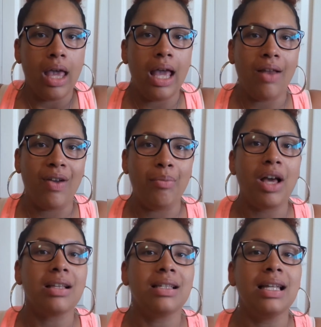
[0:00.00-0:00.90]
And if I'm
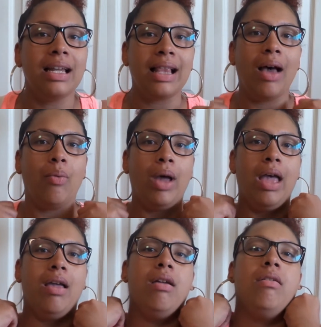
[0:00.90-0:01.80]
not sitting that
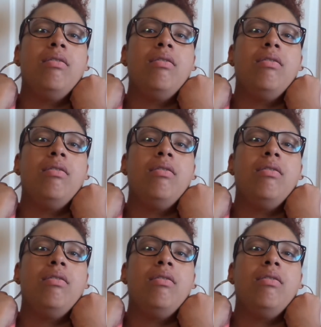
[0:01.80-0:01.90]
way,